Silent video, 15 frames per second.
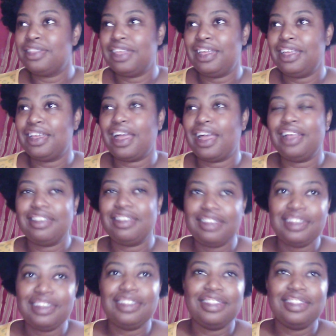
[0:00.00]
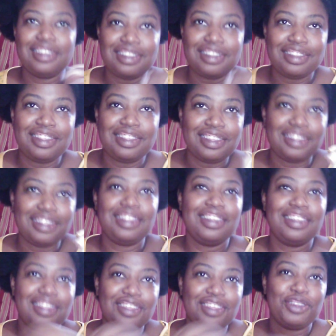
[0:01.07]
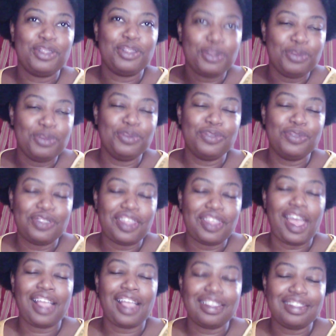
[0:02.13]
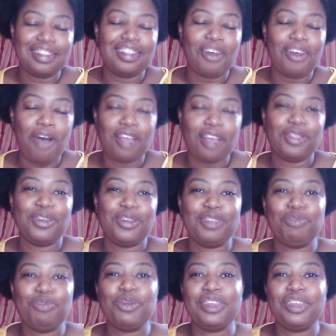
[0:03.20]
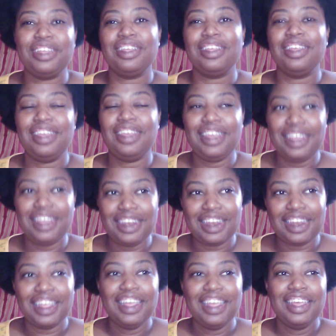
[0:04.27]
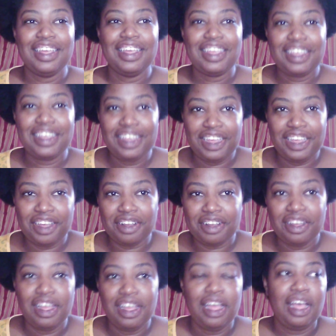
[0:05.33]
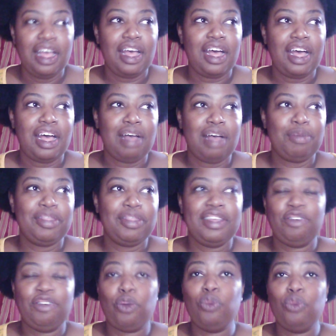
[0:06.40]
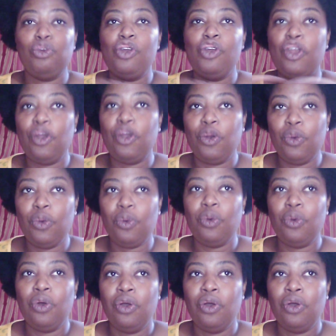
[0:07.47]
Like, I see the clues that the author is putting in here. They don't know